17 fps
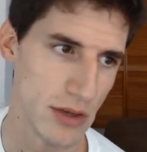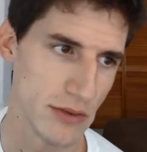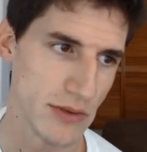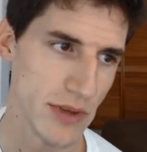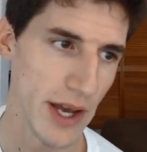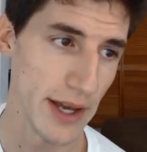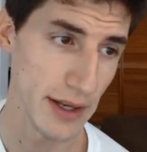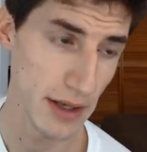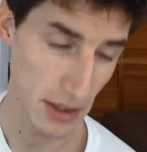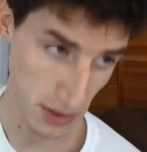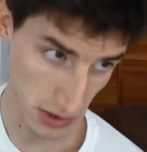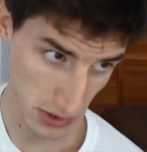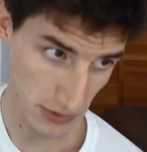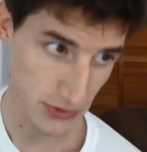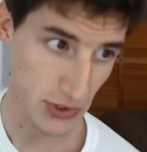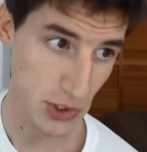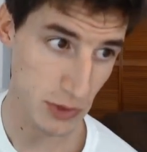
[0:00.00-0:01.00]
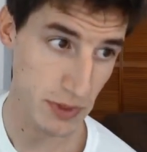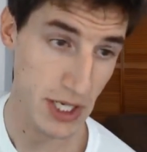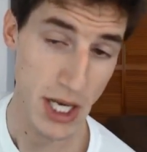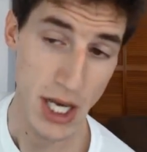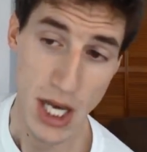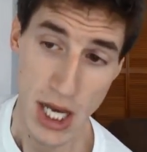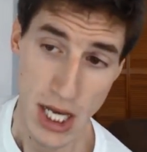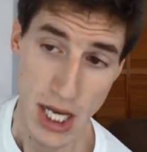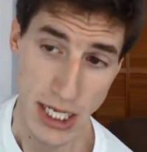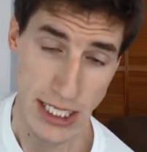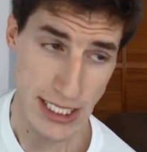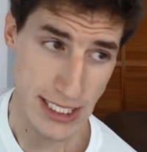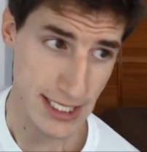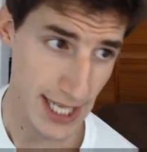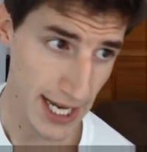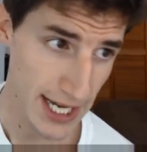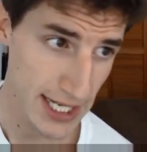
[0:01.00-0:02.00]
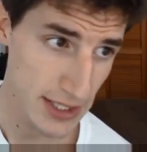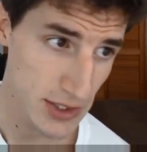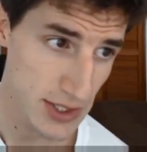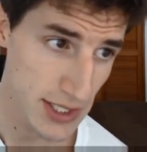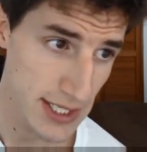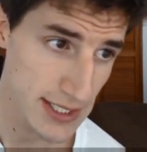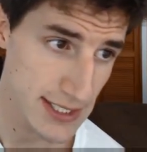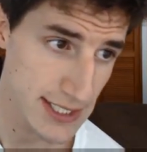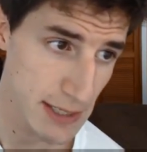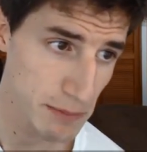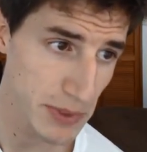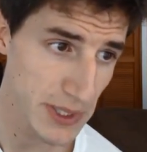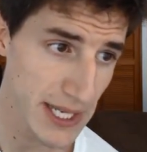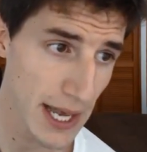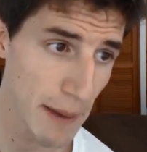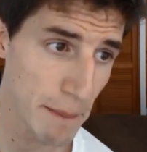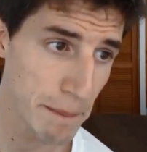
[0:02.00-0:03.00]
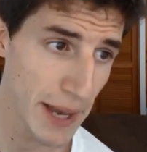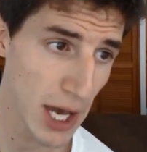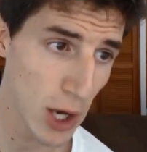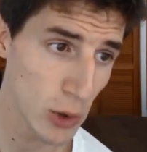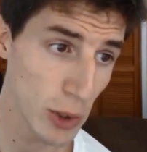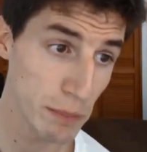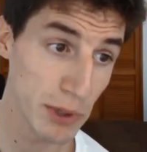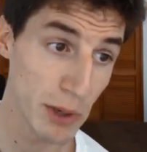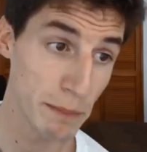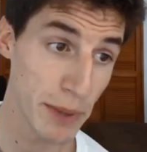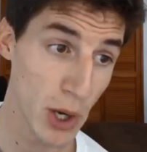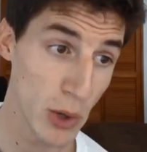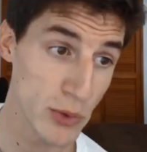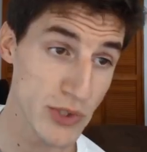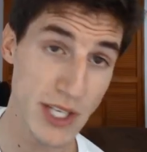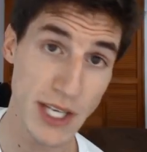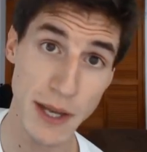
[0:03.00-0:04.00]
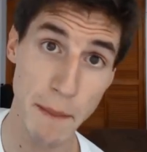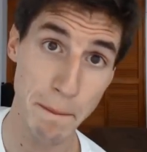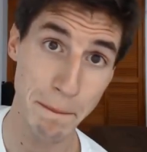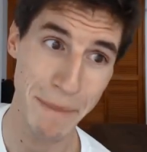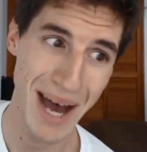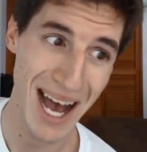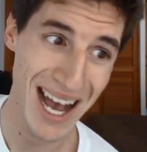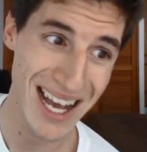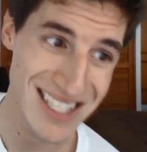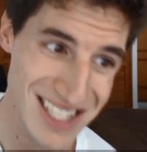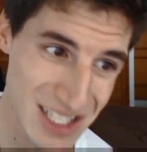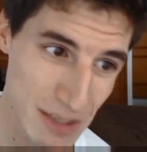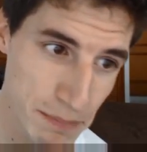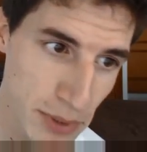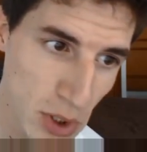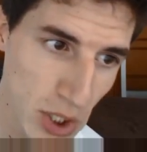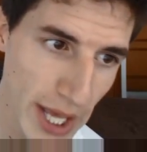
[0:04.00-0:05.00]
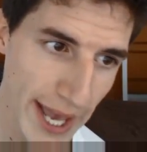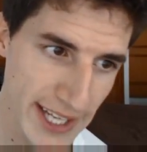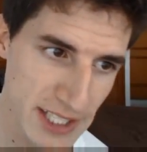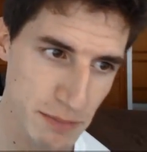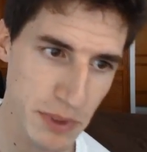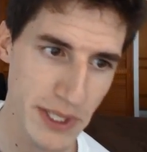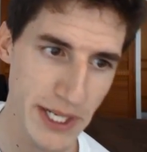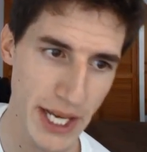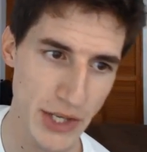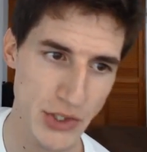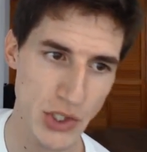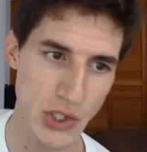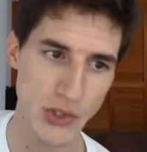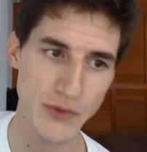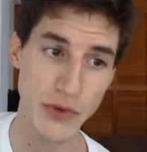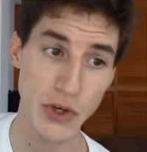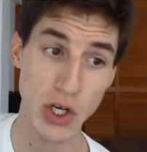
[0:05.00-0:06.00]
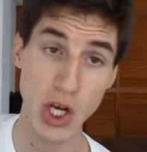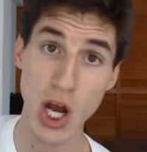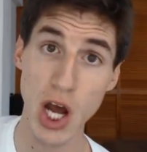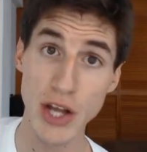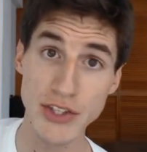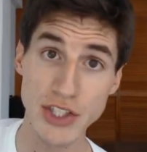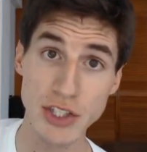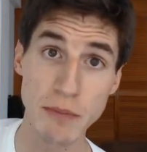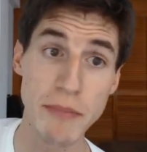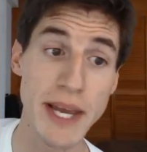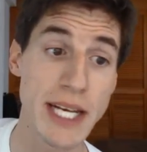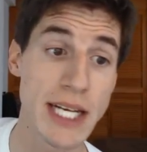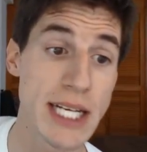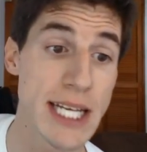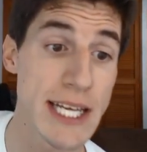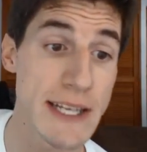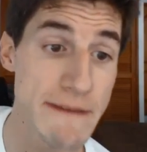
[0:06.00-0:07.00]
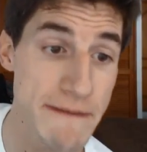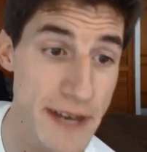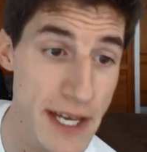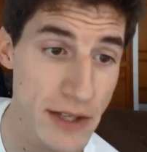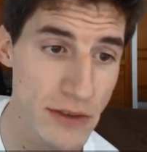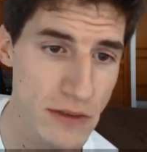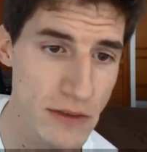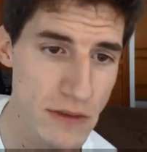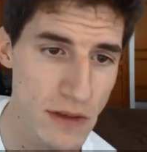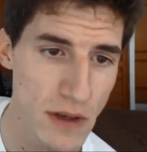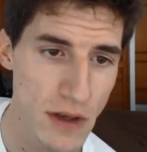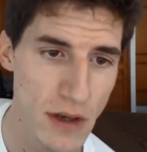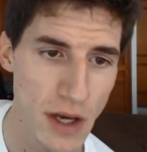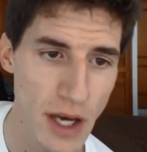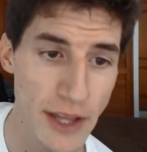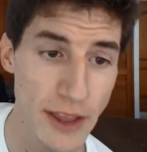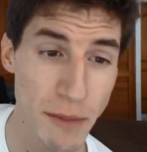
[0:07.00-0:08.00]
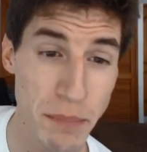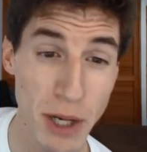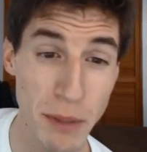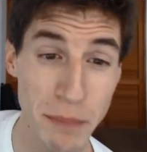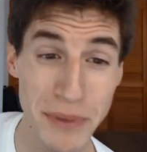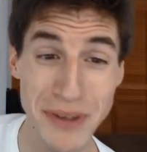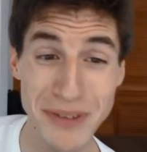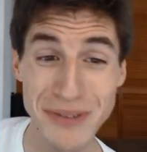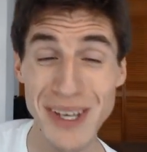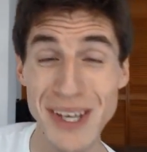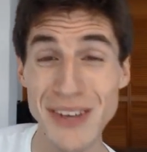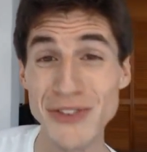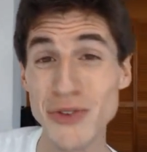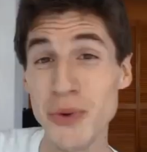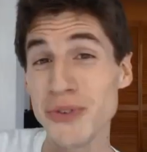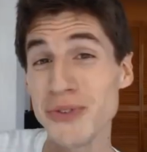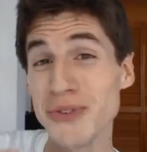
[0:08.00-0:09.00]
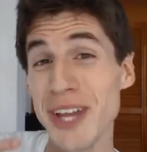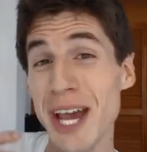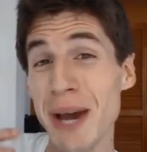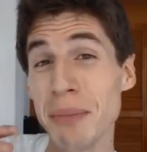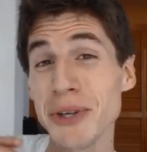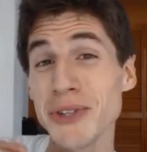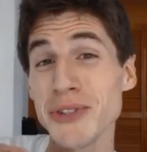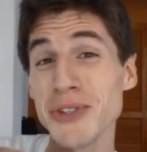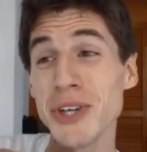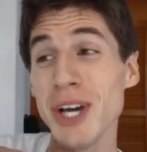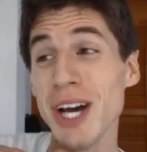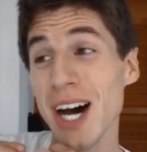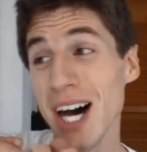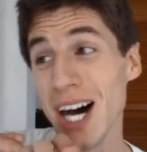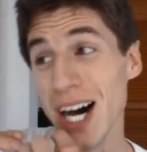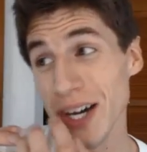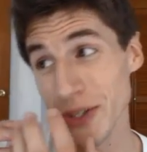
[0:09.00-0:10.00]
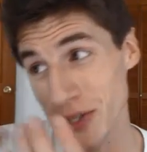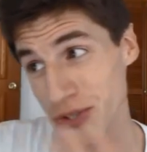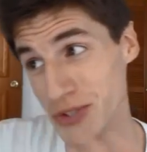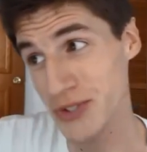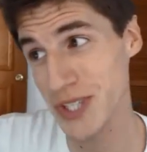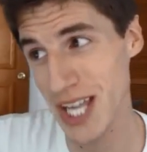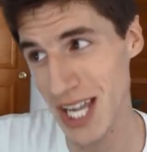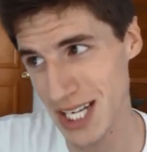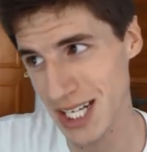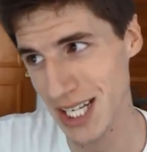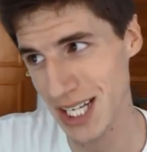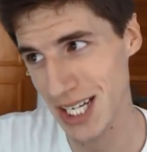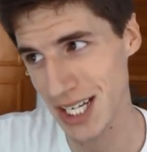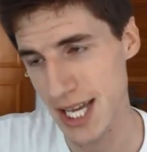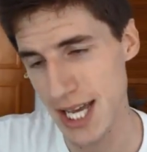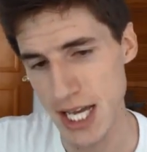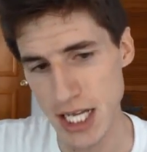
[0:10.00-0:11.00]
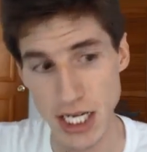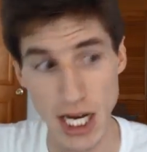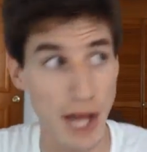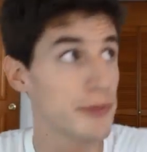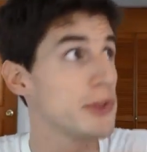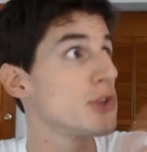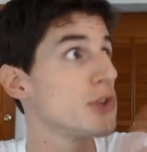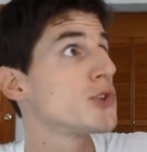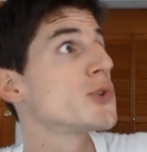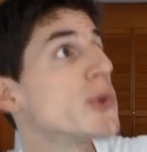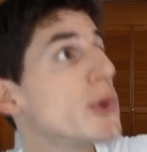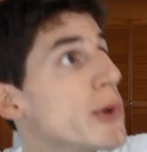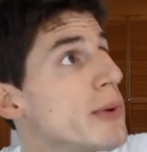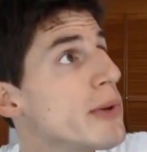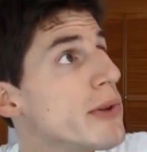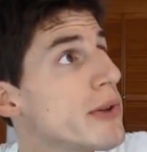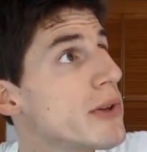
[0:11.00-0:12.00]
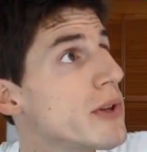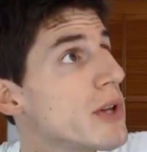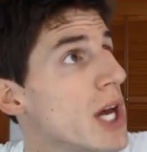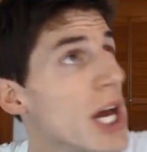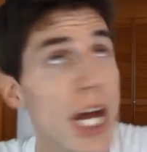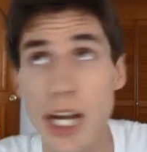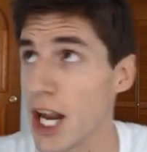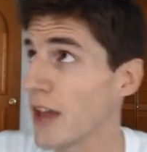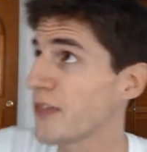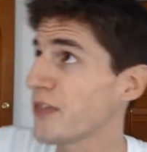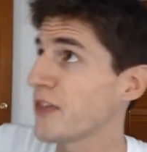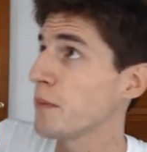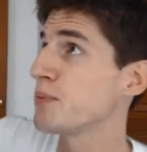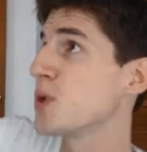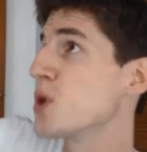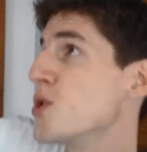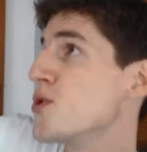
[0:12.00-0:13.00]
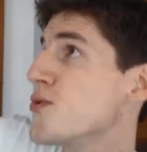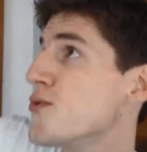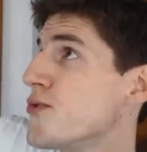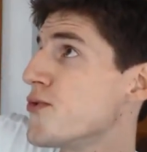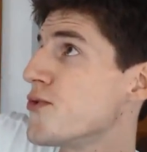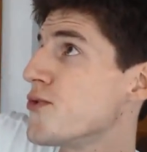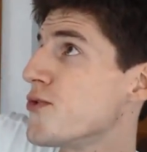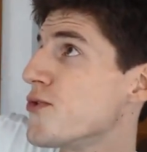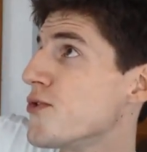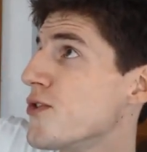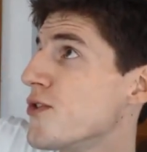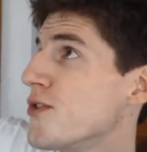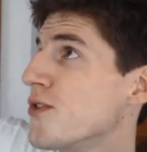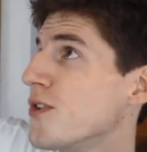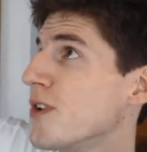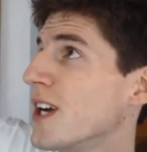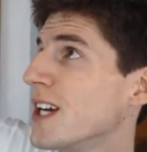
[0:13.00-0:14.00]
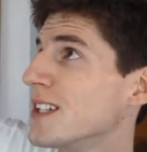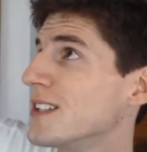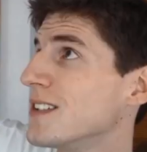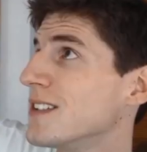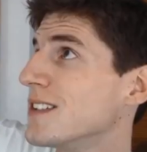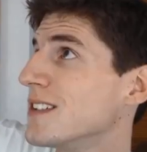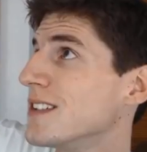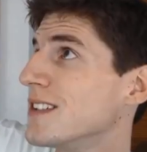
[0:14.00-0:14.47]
Excuse me. Science is simply about proposing possible explanations for consummated events, and the purpose is to establish understanding, not the truth, not the proof. Right?